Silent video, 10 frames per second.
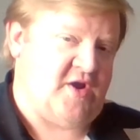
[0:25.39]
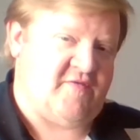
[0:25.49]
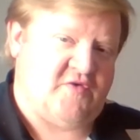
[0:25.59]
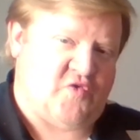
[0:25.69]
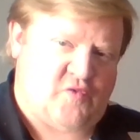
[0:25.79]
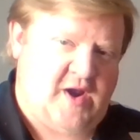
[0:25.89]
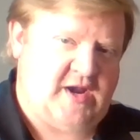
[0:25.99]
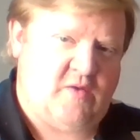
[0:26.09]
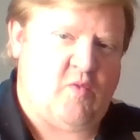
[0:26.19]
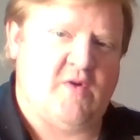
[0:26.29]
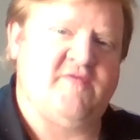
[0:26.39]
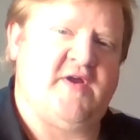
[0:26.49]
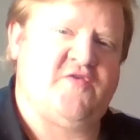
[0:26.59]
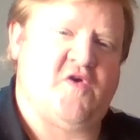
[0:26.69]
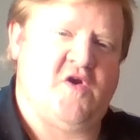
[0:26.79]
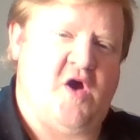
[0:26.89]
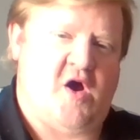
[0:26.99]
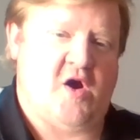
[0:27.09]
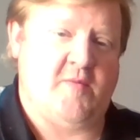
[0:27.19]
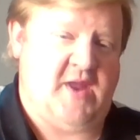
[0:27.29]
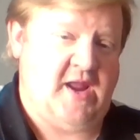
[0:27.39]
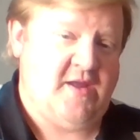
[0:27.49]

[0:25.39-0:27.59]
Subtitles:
of a Tyrannic War Veteran army.